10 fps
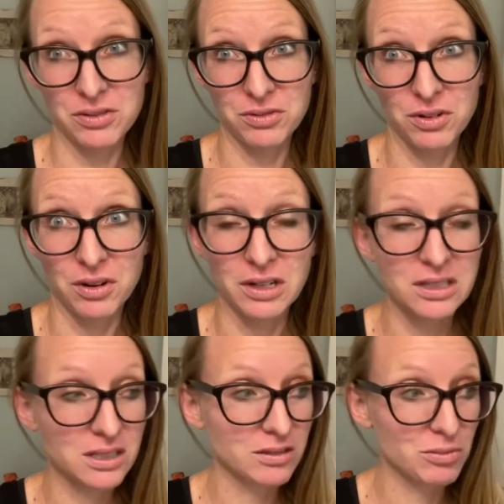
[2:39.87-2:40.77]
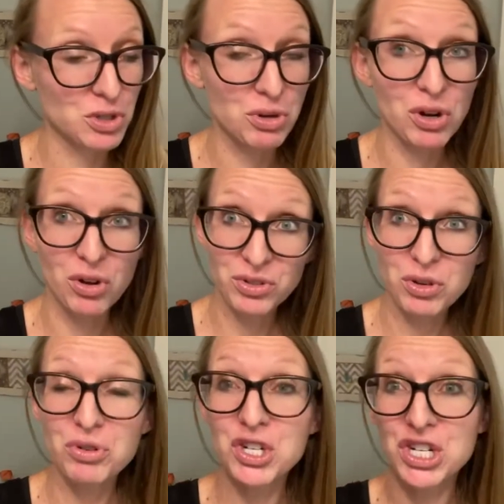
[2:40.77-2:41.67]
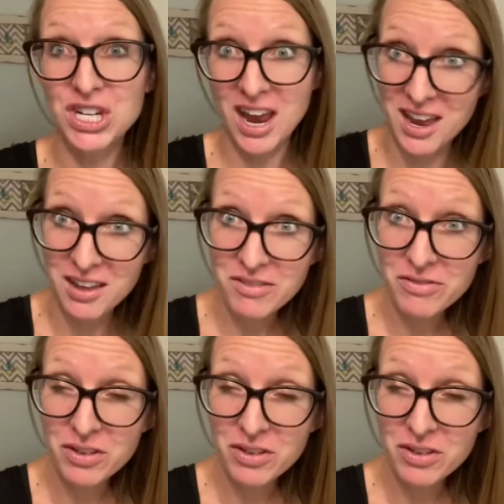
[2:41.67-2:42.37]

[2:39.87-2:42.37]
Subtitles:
or not, but you can also shave